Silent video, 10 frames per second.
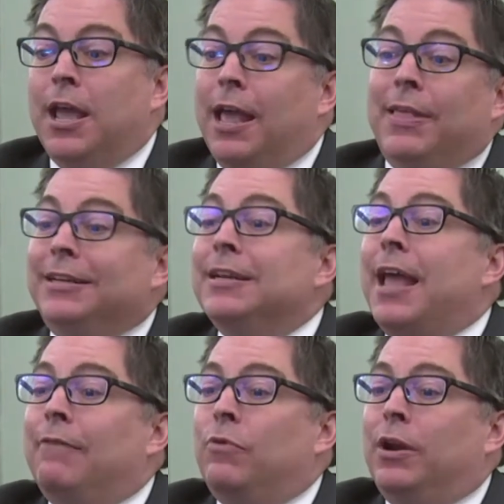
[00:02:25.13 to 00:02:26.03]
and they didn't
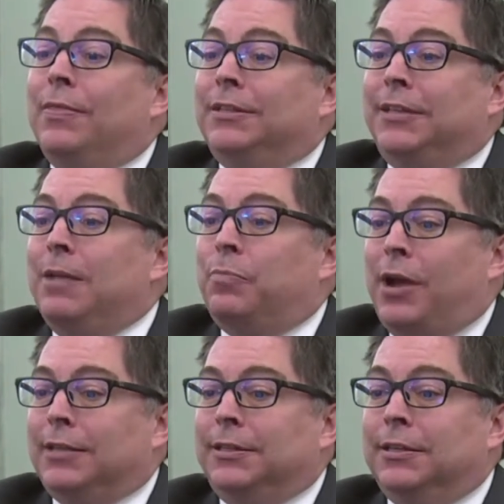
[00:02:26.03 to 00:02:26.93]
have one in the state
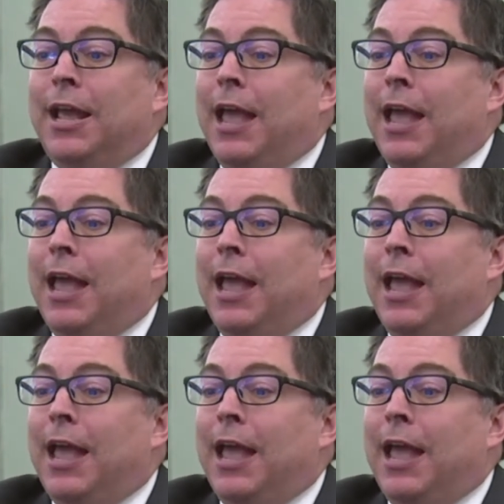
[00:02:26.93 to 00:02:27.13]
process.